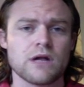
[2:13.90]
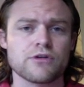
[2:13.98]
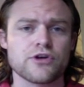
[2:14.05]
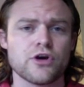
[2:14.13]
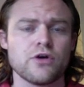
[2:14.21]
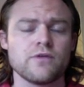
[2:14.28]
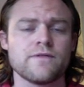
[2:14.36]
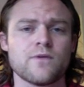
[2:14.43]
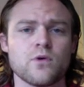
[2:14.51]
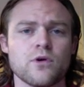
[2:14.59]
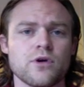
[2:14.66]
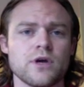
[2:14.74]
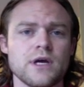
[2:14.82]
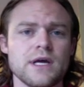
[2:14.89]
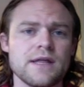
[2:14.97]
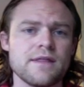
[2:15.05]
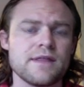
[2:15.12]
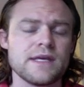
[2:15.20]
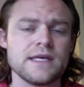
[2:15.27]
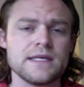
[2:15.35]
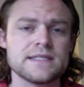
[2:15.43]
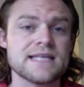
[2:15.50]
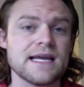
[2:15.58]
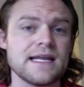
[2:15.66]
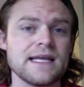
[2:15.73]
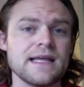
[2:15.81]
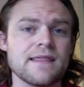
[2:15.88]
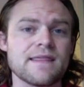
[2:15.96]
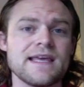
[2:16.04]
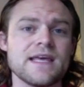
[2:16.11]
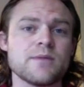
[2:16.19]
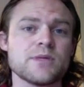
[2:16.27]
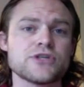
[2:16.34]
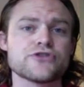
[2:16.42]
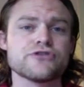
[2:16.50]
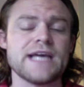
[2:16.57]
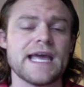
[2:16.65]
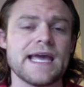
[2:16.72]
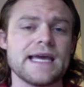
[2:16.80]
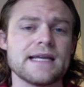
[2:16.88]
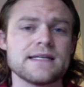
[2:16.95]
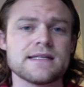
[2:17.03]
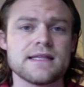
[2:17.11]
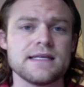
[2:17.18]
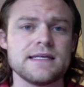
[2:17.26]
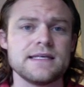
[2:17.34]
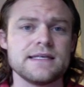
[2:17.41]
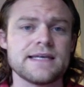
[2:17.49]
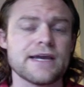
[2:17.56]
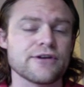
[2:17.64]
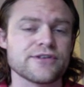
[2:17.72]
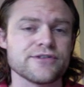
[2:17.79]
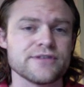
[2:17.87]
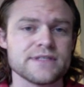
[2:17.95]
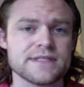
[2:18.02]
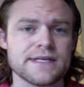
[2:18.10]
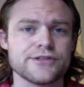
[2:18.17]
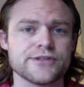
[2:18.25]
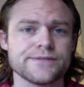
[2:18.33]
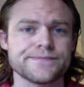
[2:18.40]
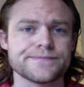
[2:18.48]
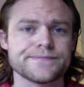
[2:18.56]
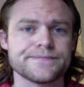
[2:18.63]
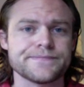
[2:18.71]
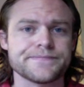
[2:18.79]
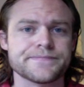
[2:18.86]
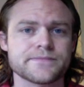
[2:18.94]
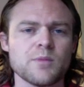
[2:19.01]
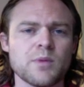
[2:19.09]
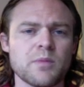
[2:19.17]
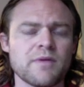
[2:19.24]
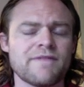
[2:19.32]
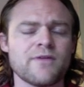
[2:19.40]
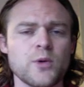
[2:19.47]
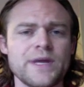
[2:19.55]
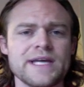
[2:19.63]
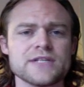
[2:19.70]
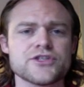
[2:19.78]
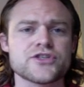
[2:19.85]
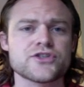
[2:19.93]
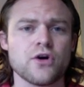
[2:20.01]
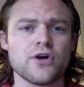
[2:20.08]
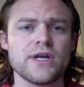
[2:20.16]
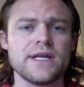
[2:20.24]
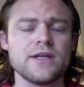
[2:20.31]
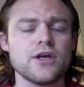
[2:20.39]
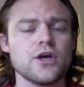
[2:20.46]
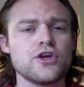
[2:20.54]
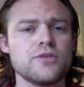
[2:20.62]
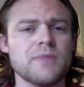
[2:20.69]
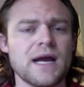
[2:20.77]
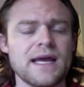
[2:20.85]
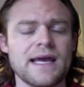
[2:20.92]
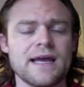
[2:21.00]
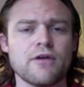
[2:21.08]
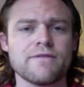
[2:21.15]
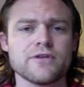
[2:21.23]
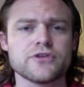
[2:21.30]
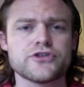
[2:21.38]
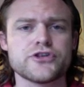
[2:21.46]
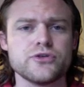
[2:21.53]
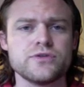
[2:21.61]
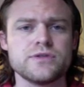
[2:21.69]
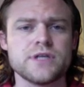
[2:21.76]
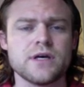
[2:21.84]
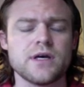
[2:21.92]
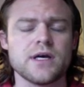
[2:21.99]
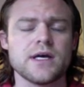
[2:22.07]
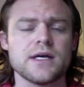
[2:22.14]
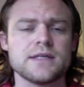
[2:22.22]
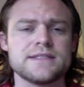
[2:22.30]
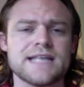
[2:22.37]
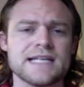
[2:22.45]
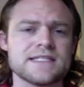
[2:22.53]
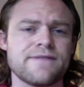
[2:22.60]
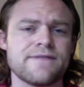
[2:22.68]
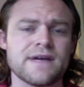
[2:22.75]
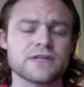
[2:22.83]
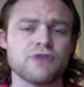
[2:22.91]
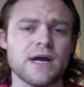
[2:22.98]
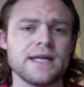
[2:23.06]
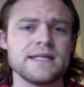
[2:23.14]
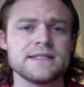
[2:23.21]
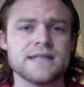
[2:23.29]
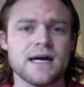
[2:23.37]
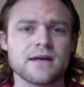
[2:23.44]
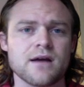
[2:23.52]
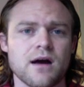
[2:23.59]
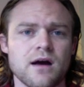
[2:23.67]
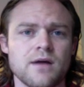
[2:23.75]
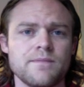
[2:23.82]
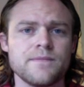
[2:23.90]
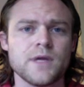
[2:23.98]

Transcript: code for the setting, the imagery, and the characterization. Before we get started, you might head over to DATSIFACTwriting.com